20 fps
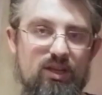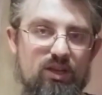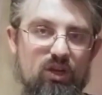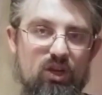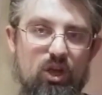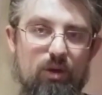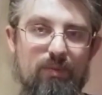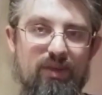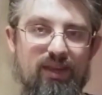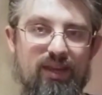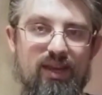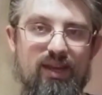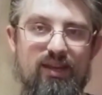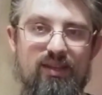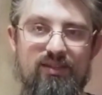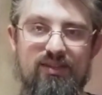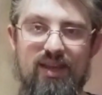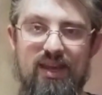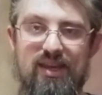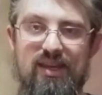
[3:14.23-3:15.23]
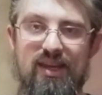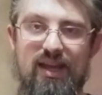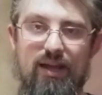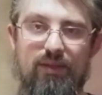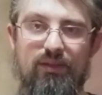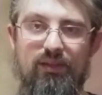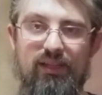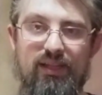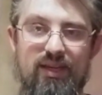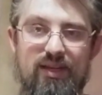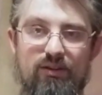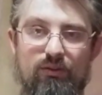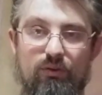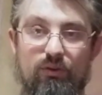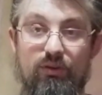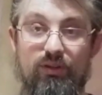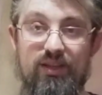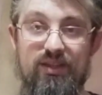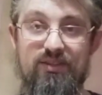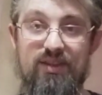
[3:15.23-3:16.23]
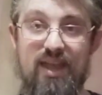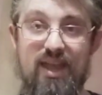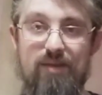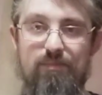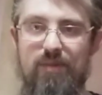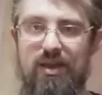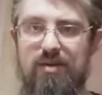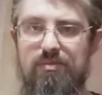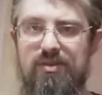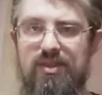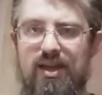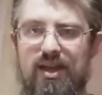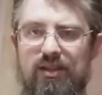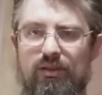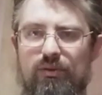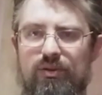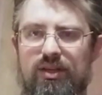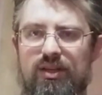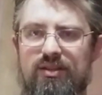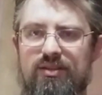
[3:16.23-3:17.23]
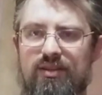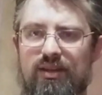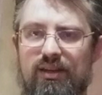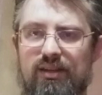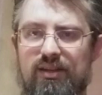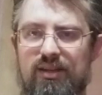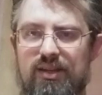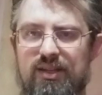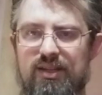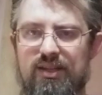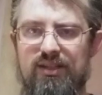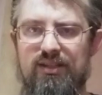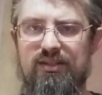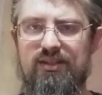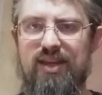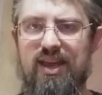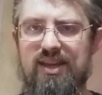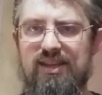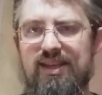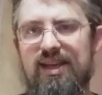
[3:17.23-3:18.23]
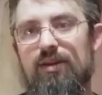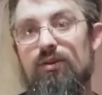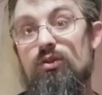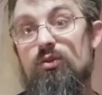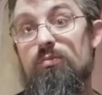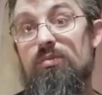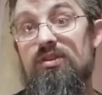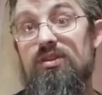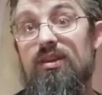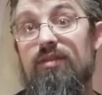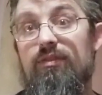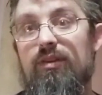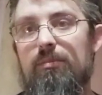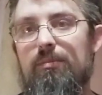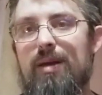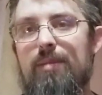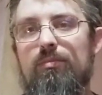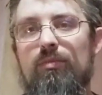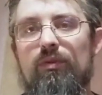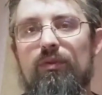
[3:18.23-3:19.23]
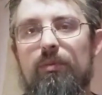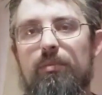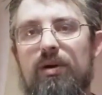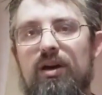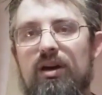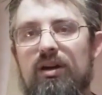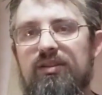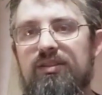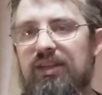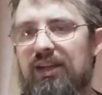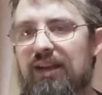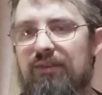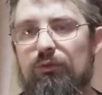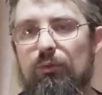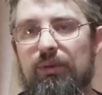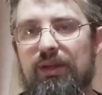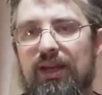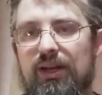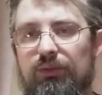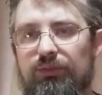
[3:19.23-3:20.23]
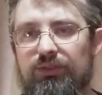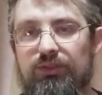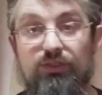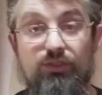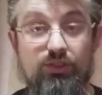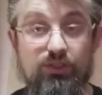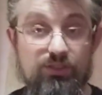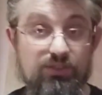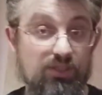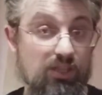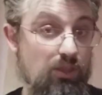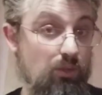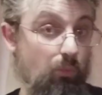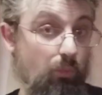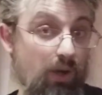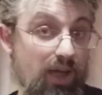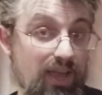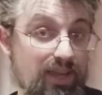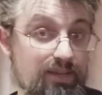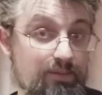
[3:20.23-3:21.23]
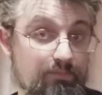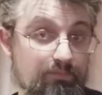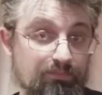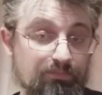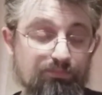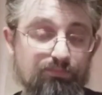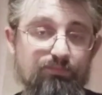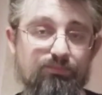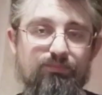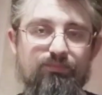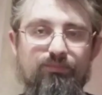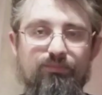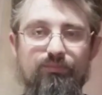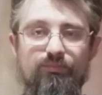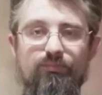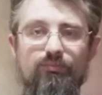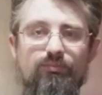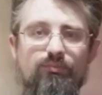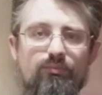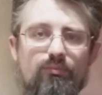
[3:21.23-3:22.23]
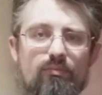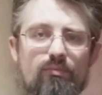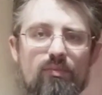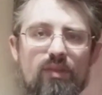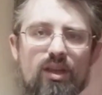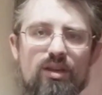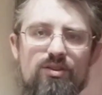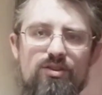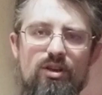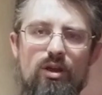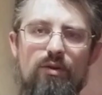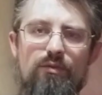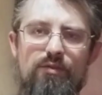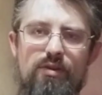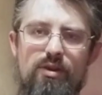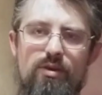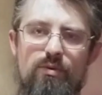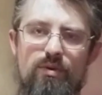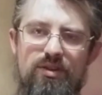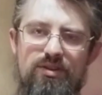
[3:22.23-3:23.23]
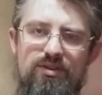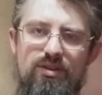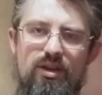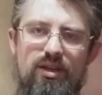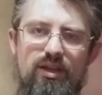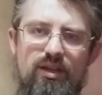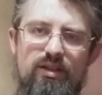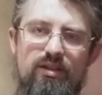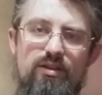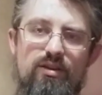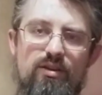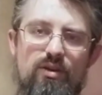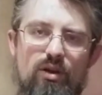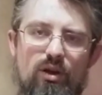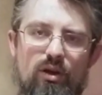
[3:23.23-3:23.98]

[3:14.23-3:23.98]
coming in and taking out the leader on its head. Maybe they're looking to take down a specific member of the party and everybody else is just in the way. So if you assign